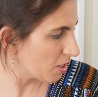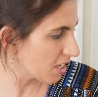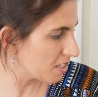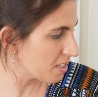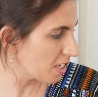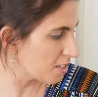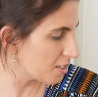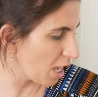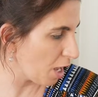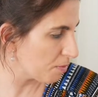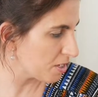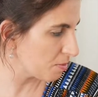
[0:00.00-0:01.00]
I guess they
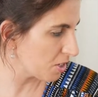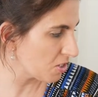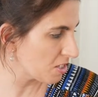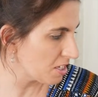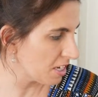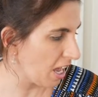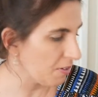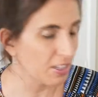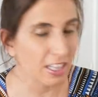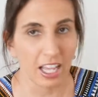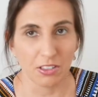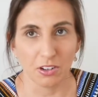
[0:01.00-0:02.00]
examined it because it did have
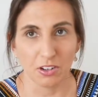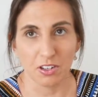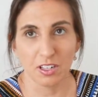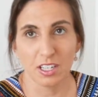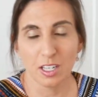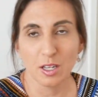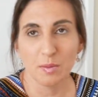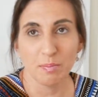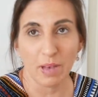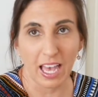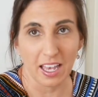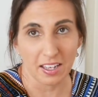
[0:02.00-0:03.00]
leather
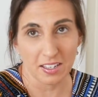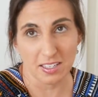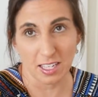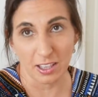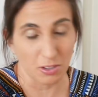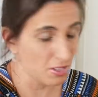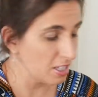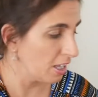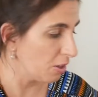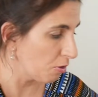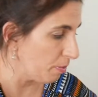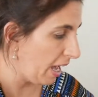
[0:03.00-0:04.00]
bags, there was a
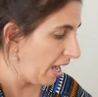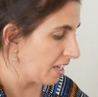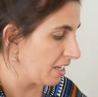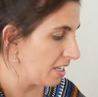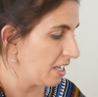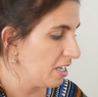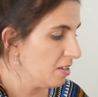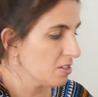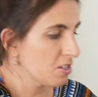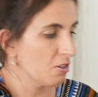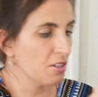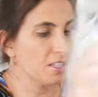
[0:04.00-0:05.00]
leather bag in here.
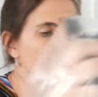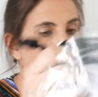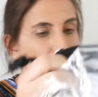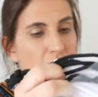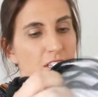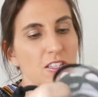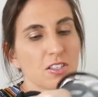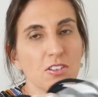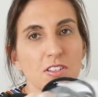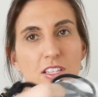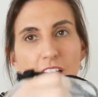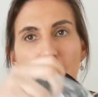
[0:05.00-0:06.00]
So this
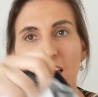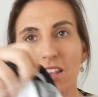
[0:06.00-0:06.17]
looks like